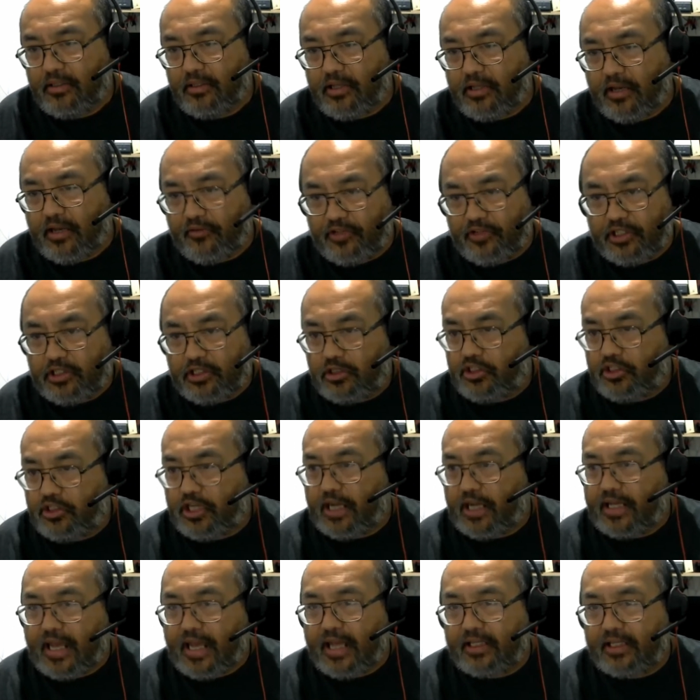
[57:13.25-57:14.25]
You have these
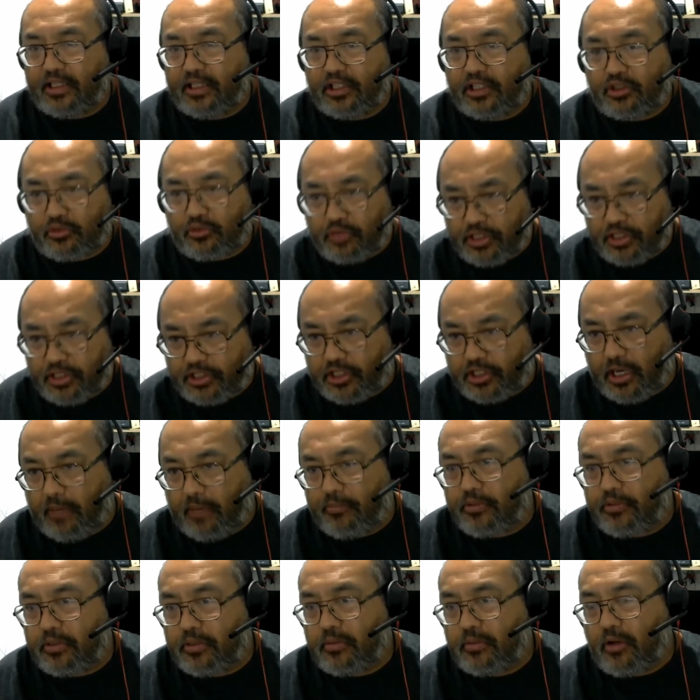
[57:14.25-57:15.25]
gigantic tree
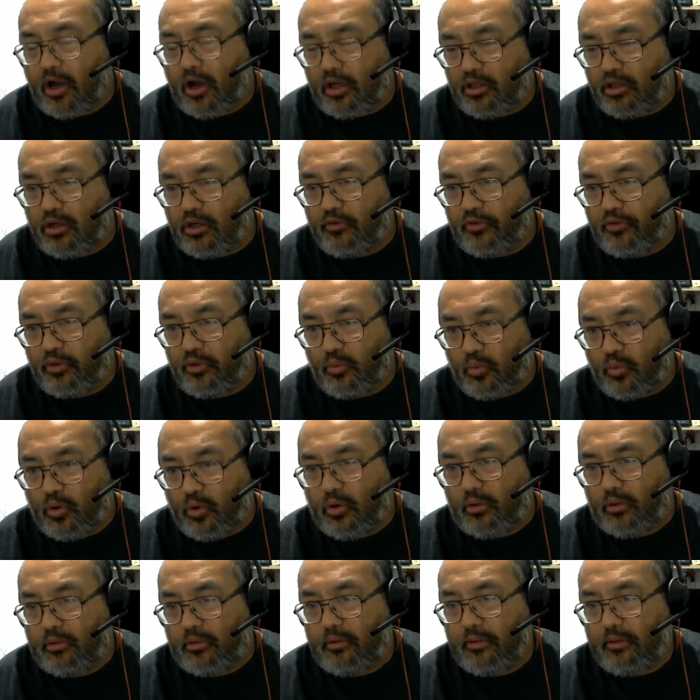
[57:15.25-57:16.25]
stumps all over the
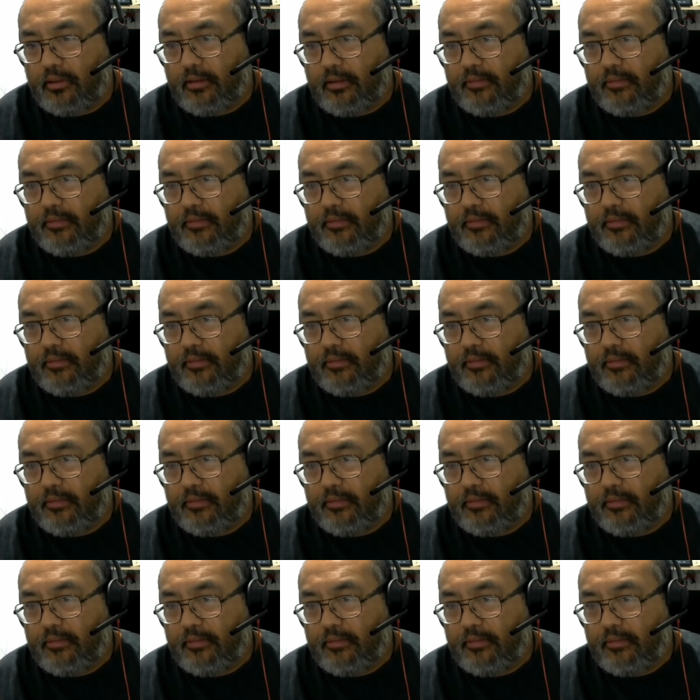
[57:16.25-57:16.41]
world